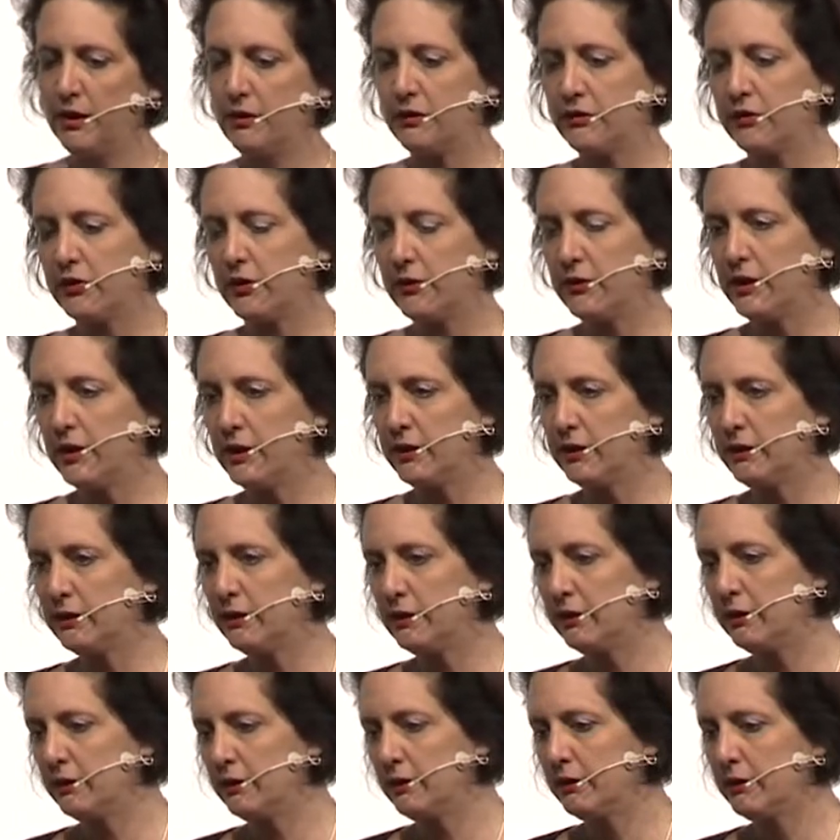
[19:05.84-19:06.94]
And so
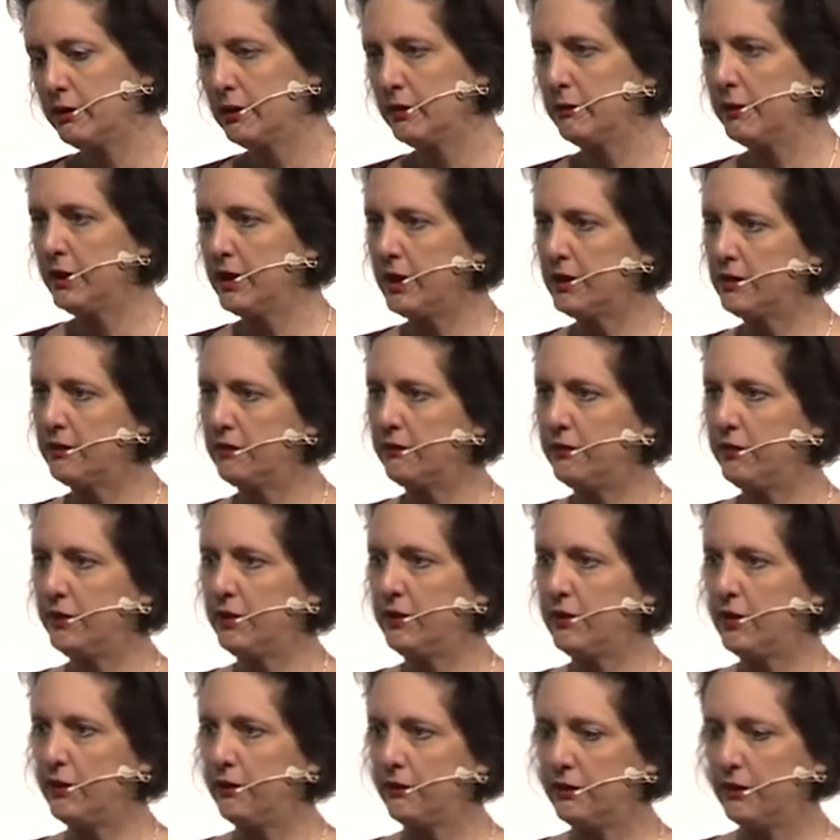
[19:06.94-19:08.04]
then we had to
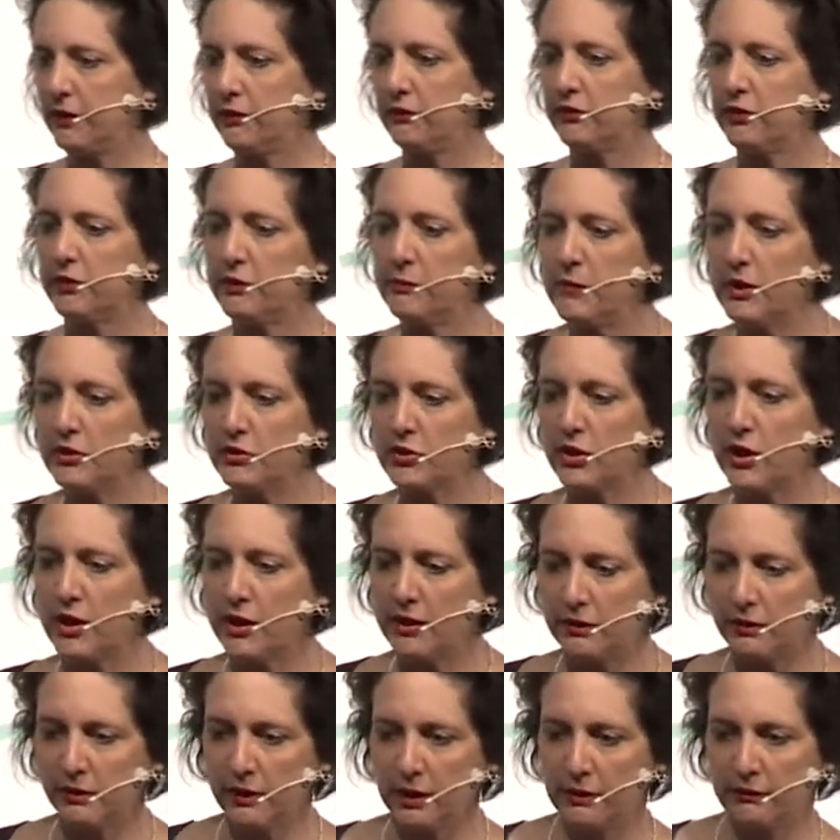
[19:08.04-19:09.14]
figure out things at a much
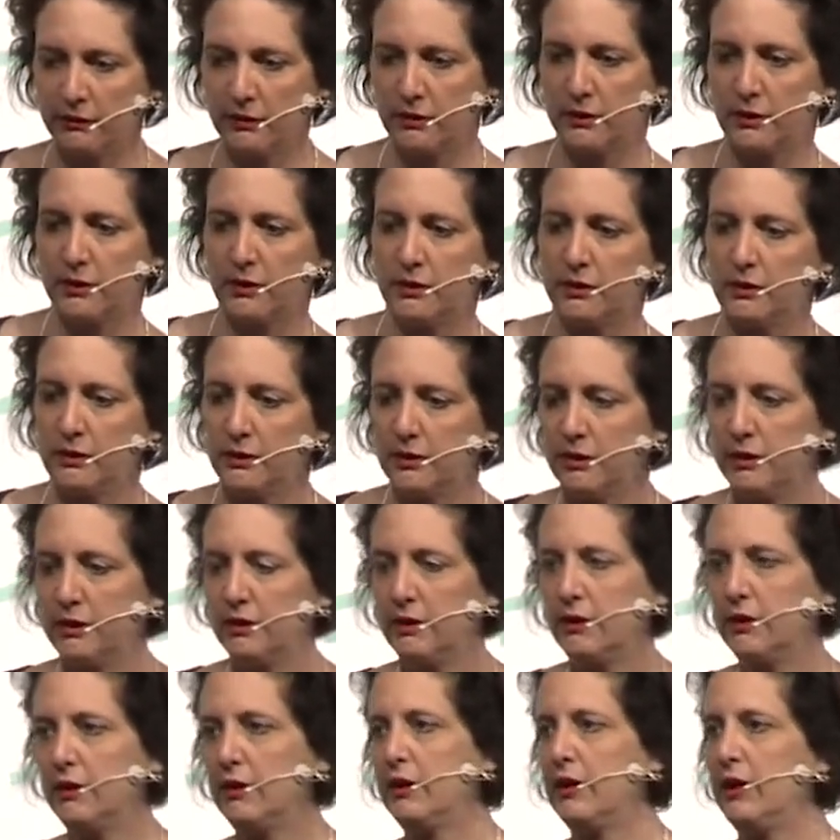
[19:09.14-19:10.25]
higher level
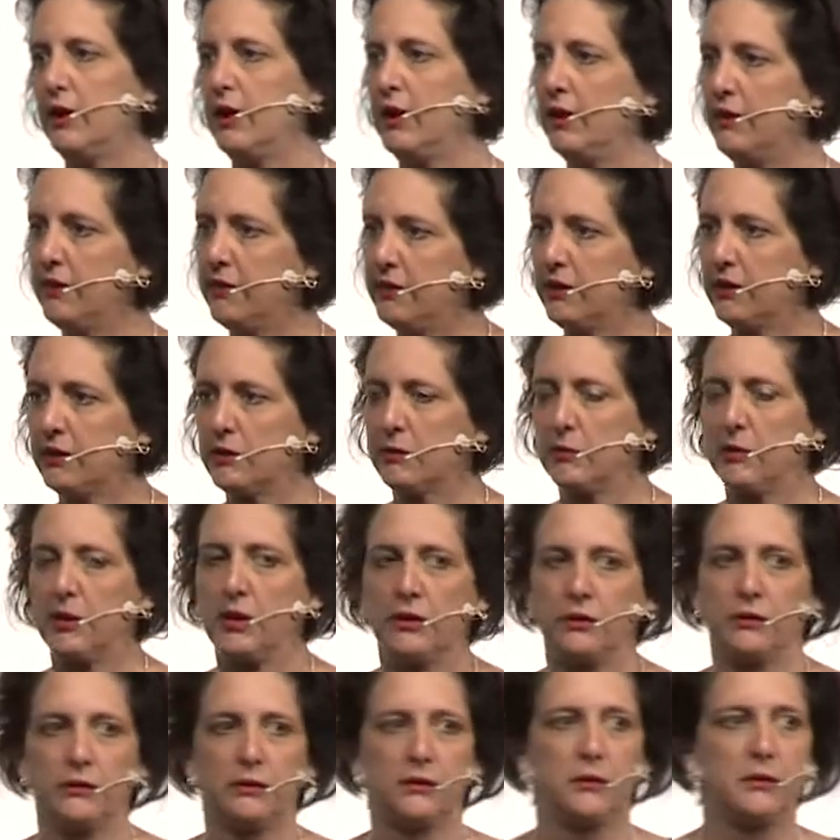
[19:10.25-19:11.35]
and think
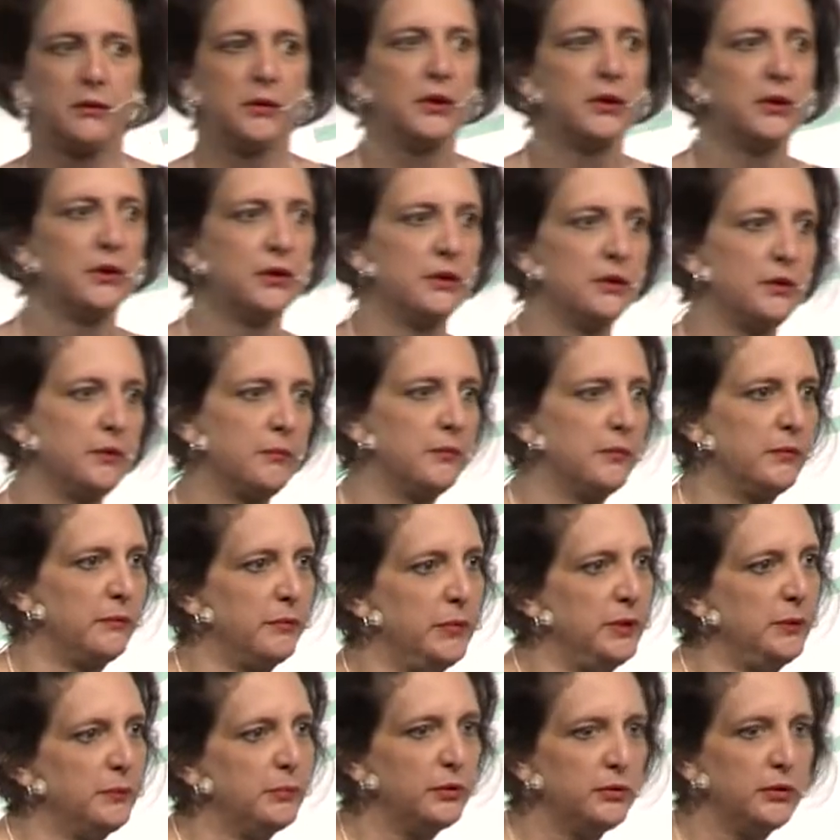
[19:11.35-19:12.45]
about
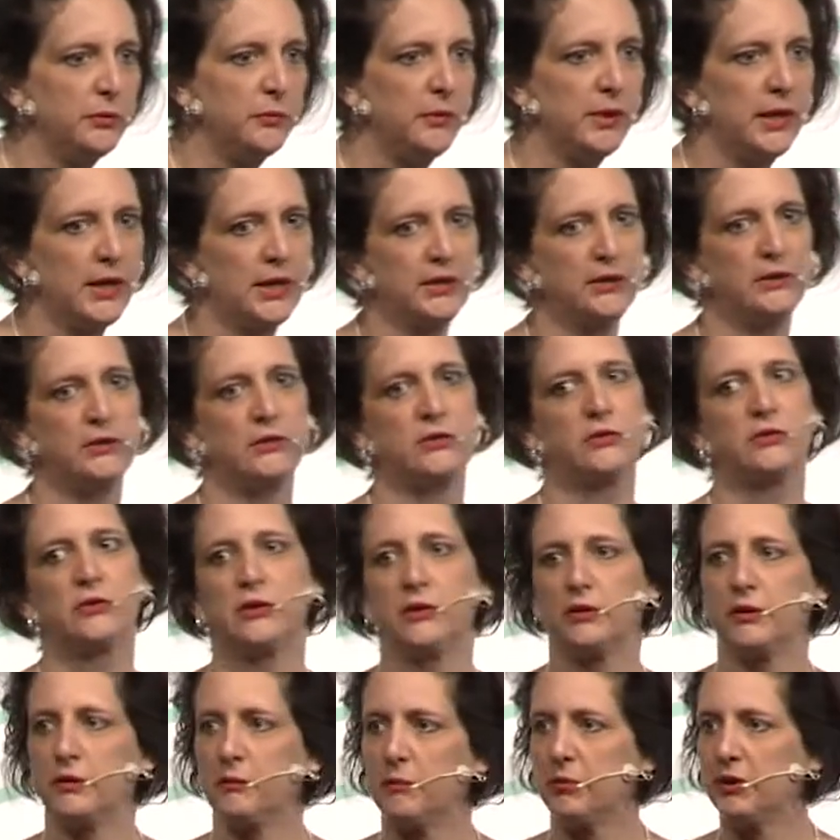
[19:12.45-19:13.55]
people who manage
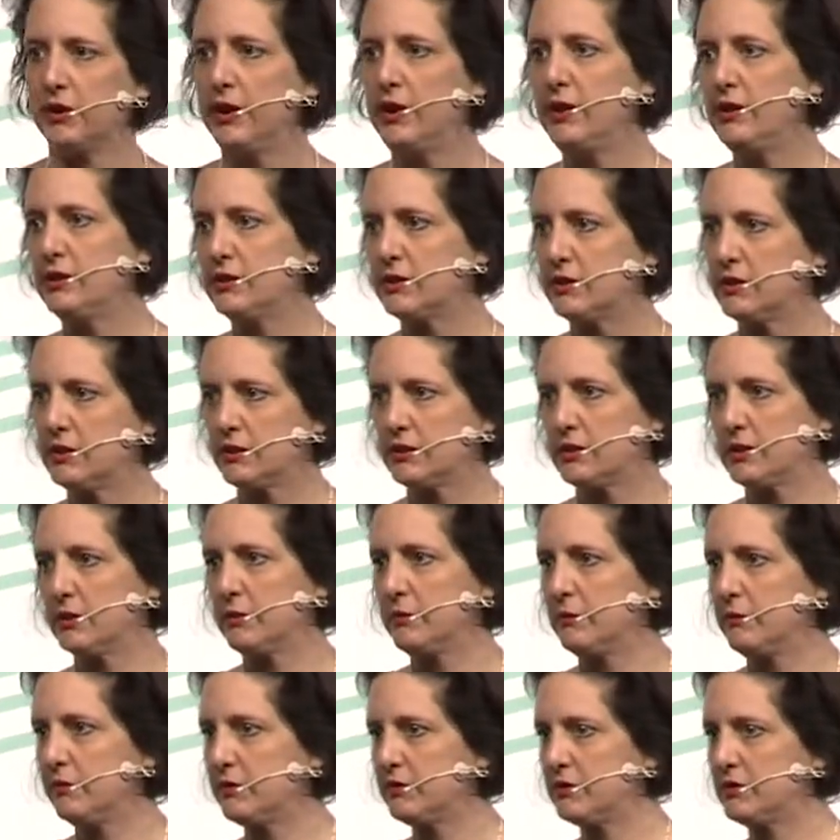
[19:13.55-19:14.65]
plane
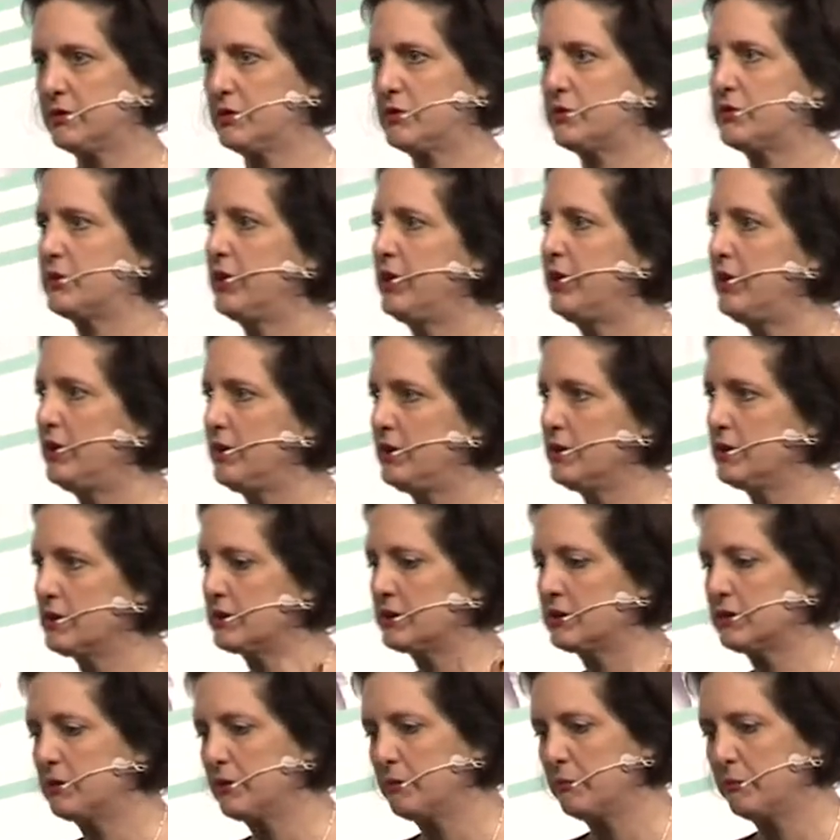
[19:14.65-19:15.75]
systems,
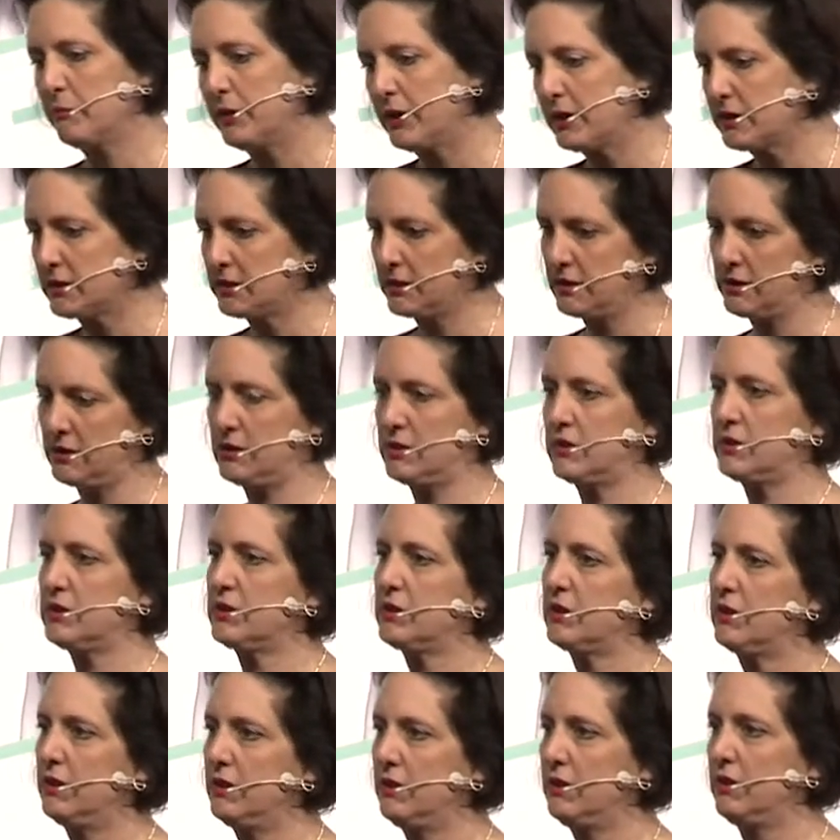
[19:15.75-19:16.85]
trains,
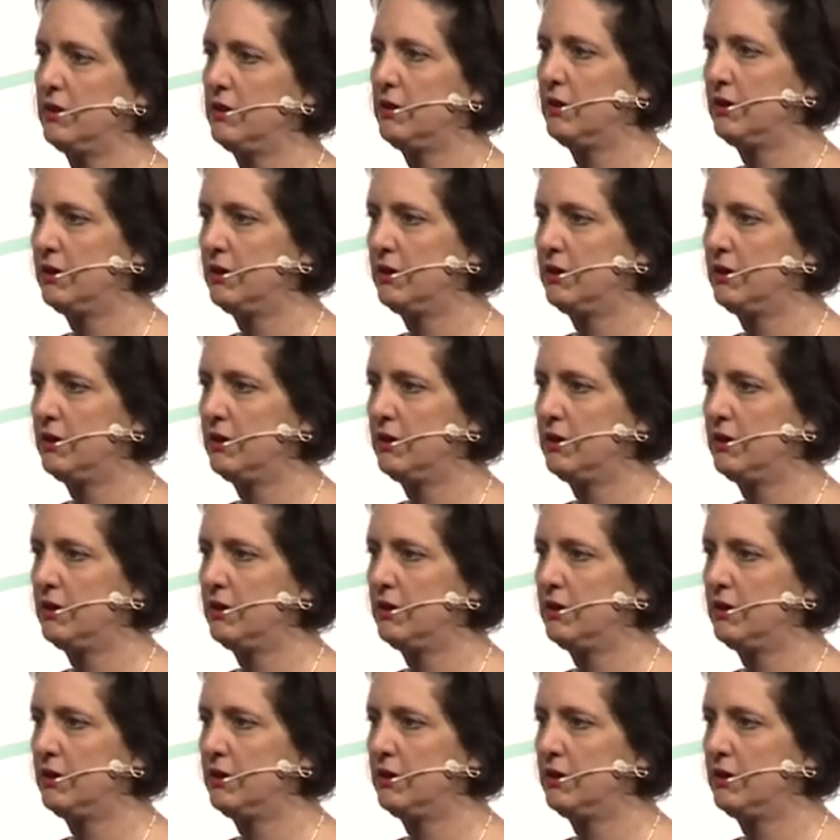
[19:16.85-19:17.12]
buses.